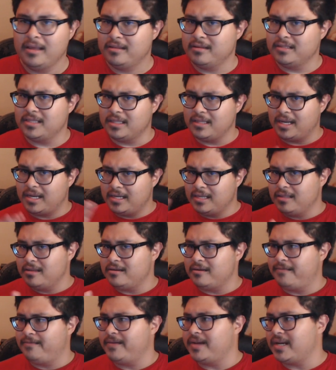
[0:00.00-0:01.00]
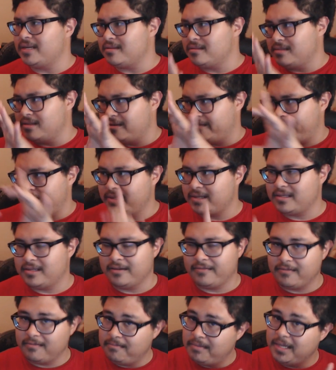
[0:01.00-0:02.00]
There's a lot of little factors that affect
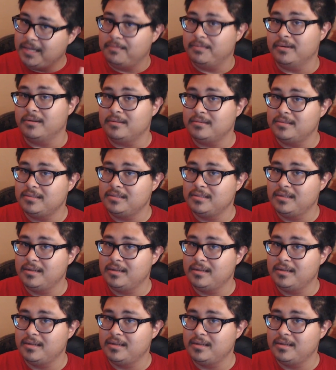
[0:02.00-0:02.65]
different people.